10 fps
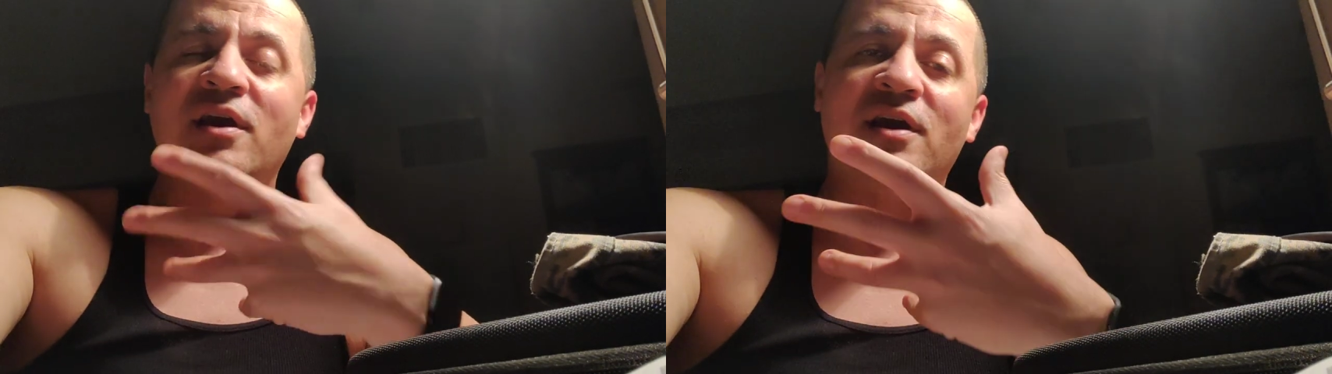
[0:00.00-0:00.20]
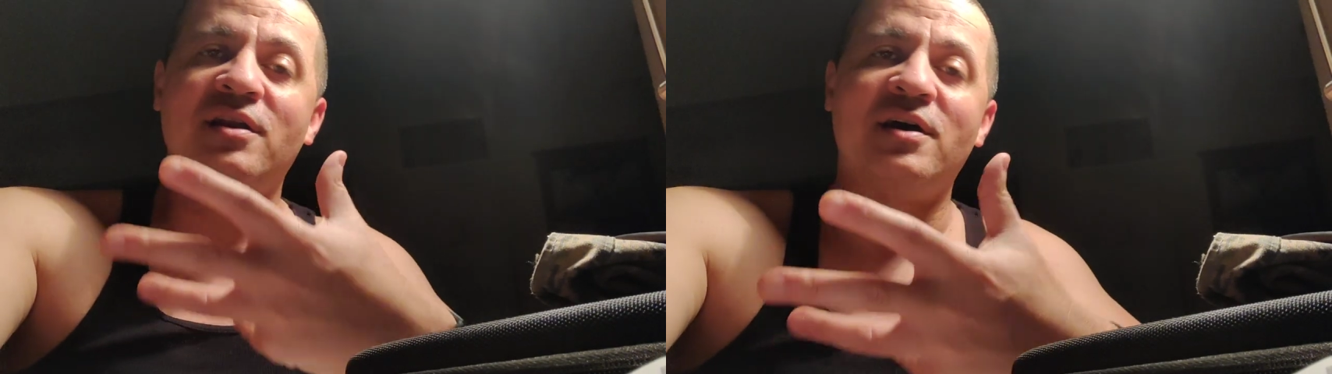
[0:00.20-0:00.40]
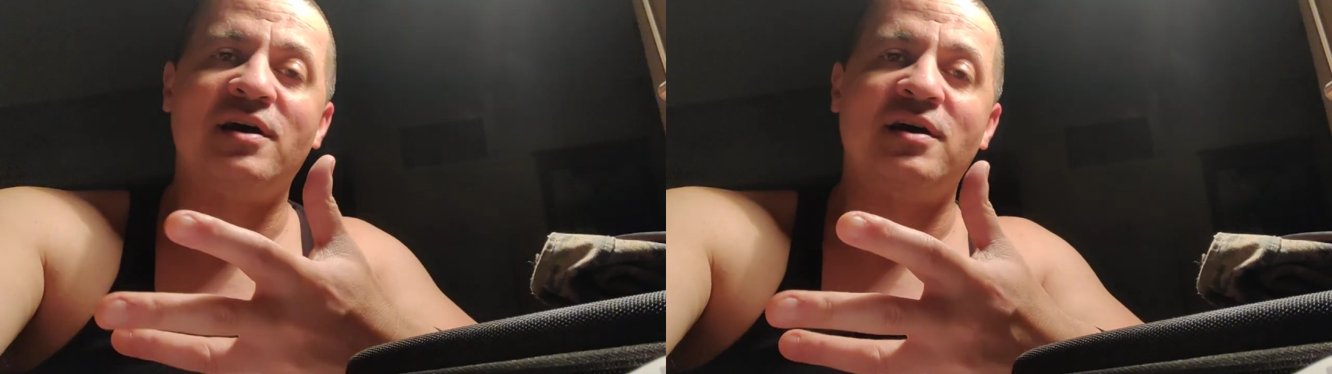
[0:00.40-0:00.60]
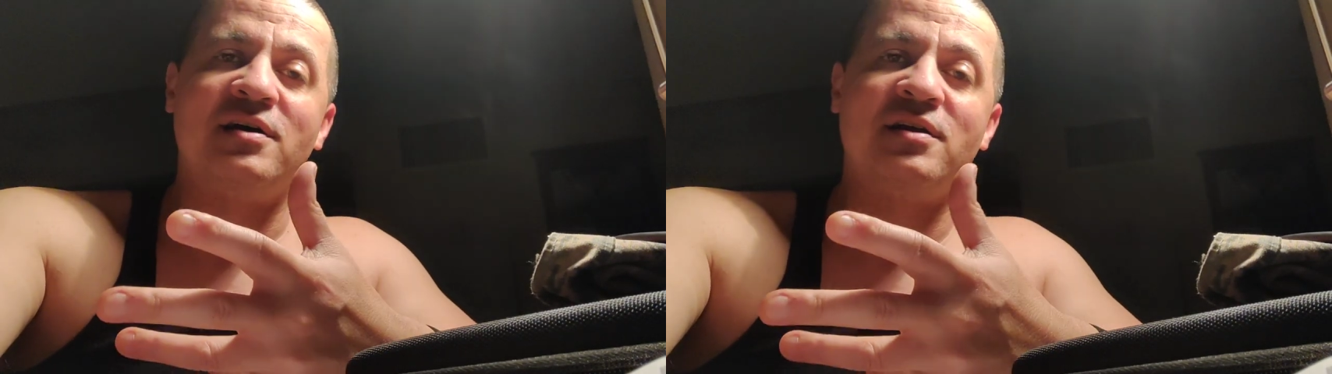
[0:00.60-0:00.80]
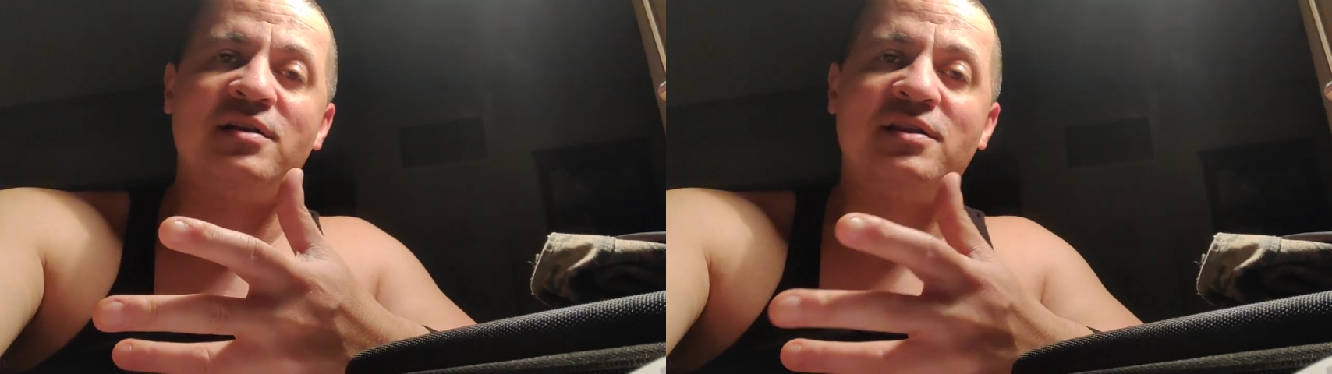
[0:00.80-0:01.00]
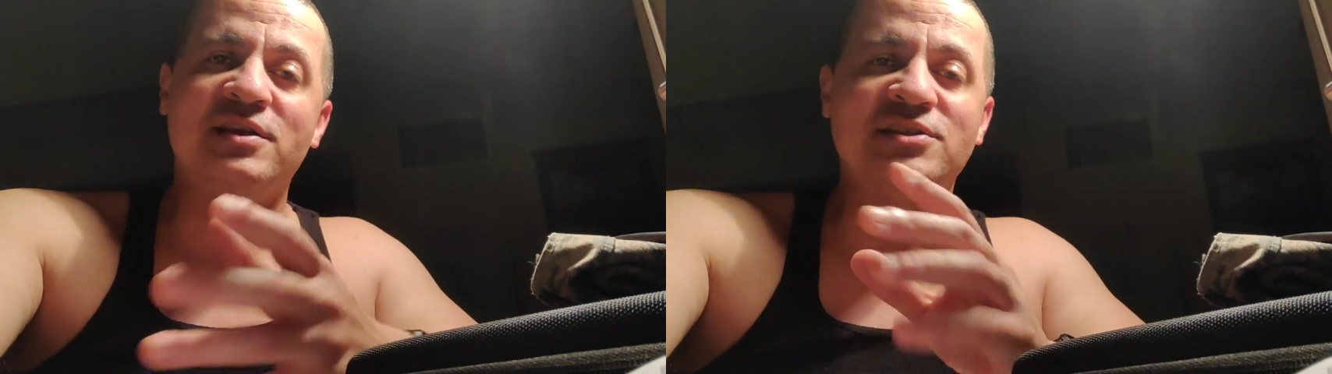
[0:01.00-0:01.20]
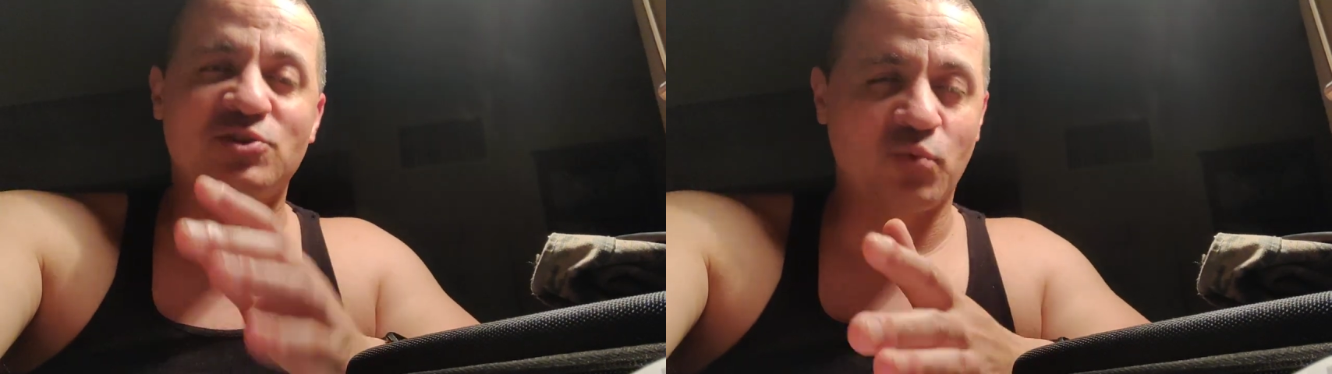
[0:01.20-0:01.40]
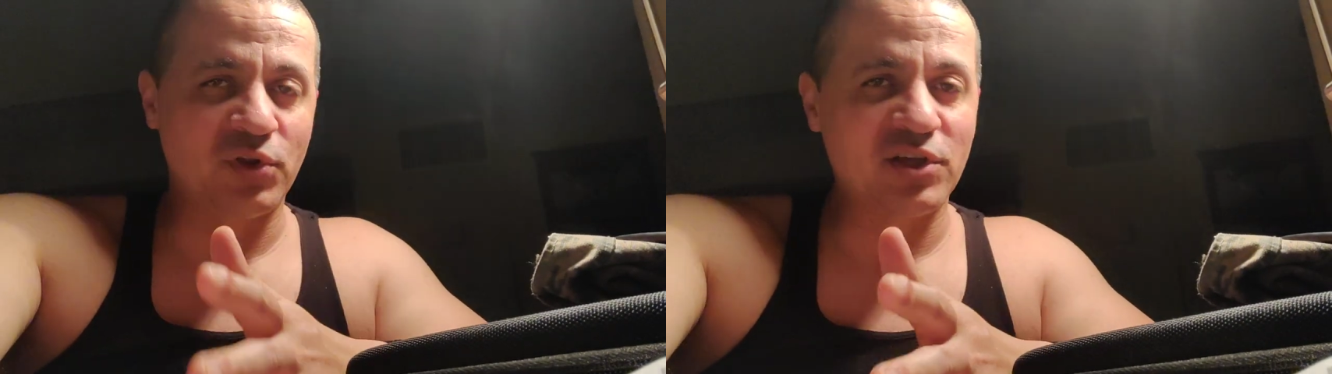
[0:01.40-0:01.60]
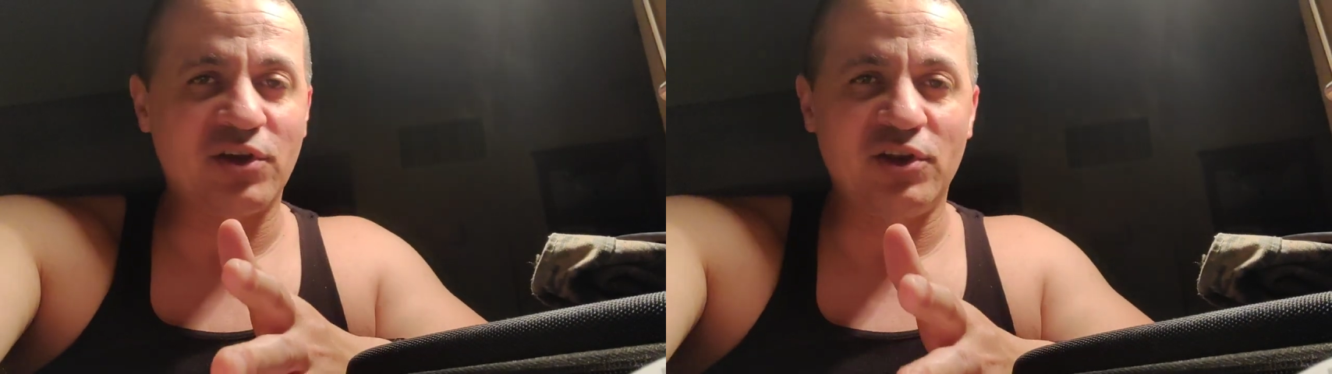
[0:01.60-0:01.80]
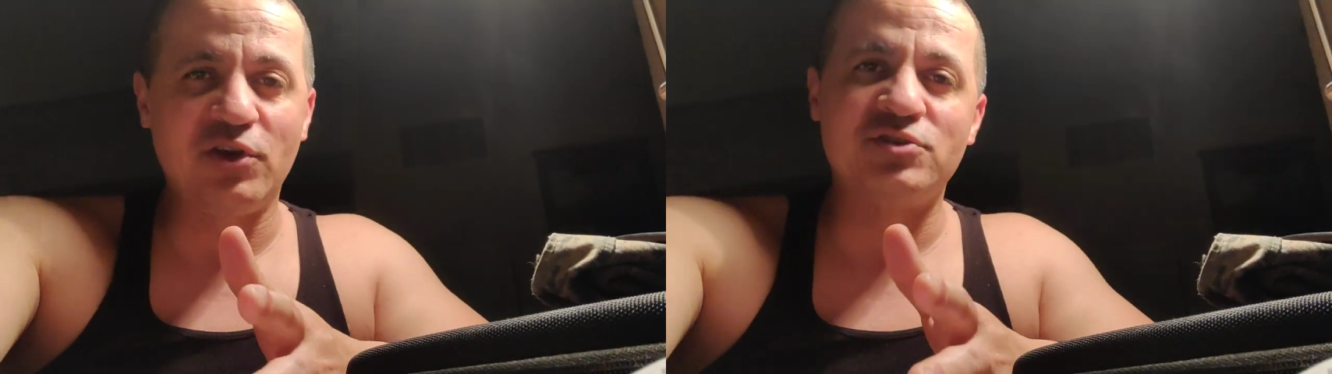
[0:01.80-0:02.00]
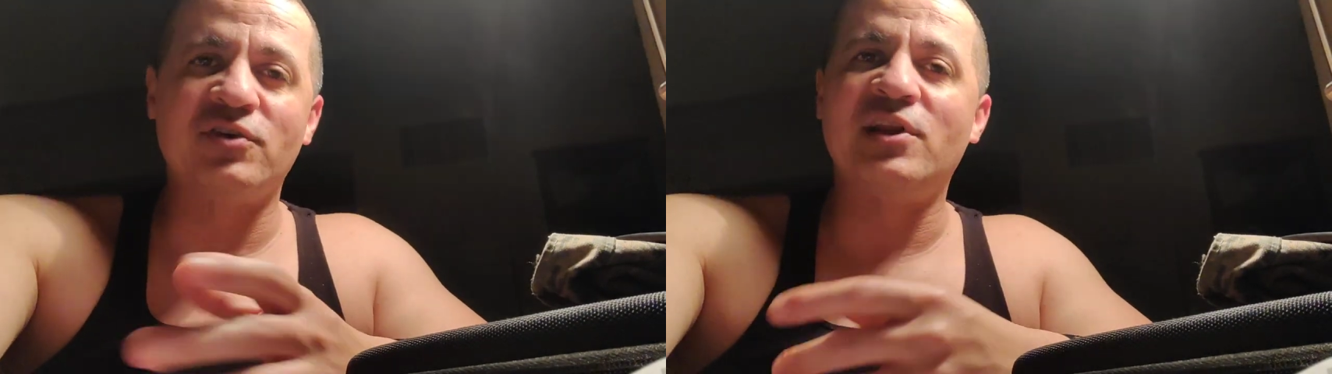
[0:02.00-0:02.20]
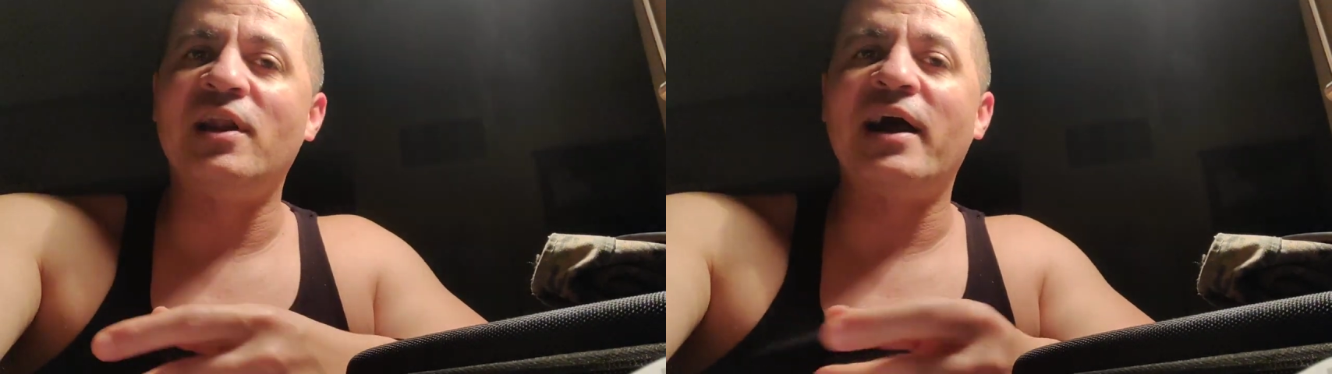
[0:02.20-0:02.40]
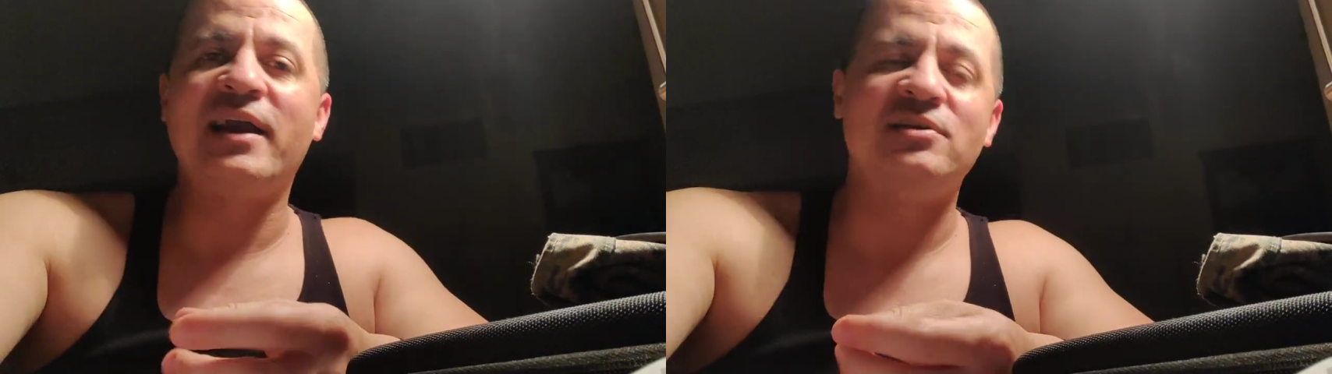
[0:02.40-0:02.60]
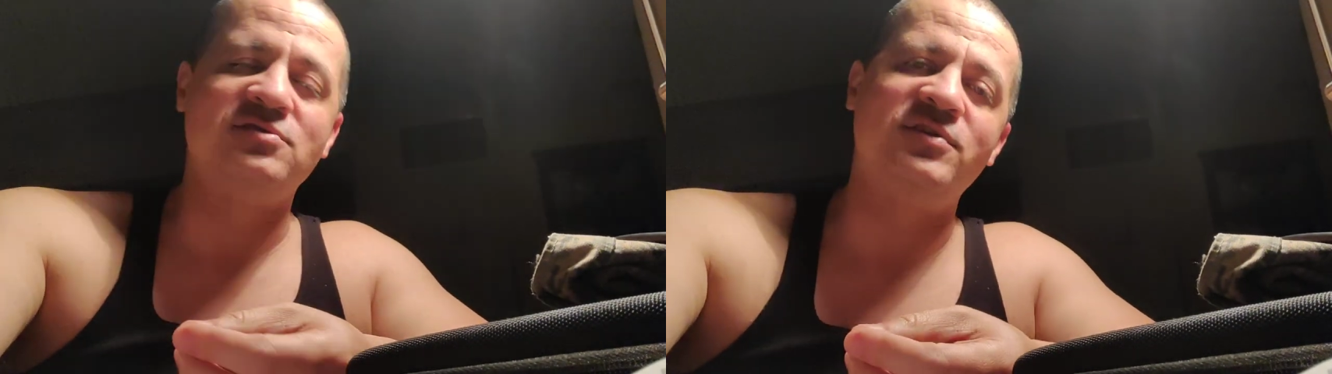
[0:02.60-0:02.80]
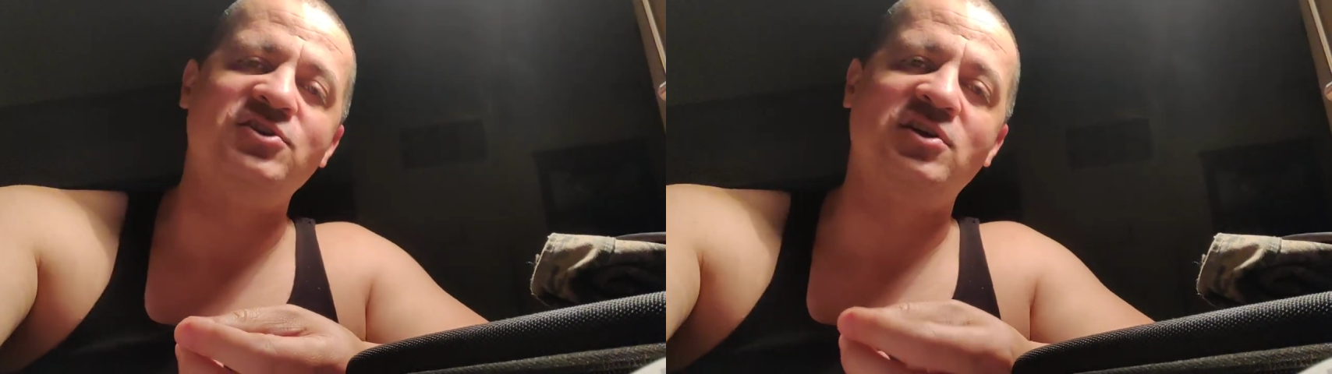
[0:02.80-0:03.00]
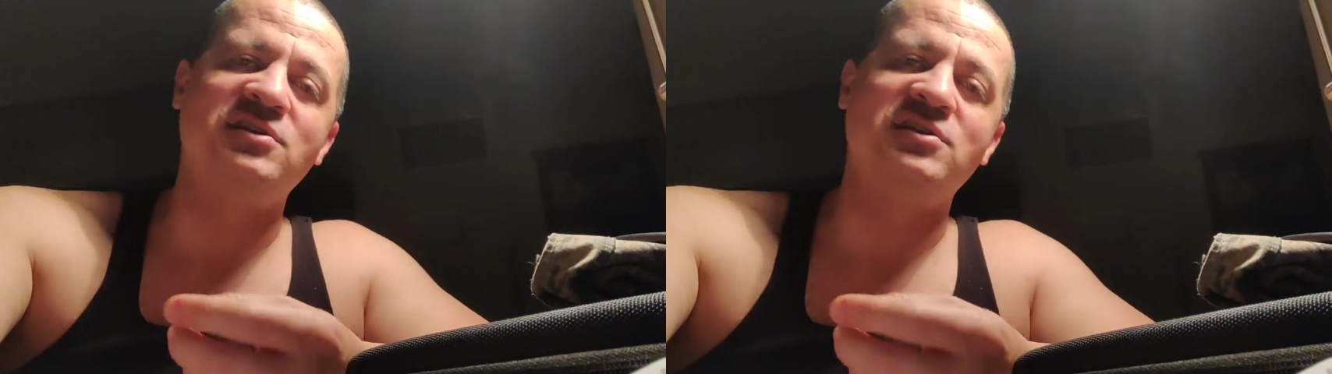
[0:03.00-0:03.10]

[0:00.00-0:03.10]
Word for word: and uh, this is really good news for the Knockouts Vision.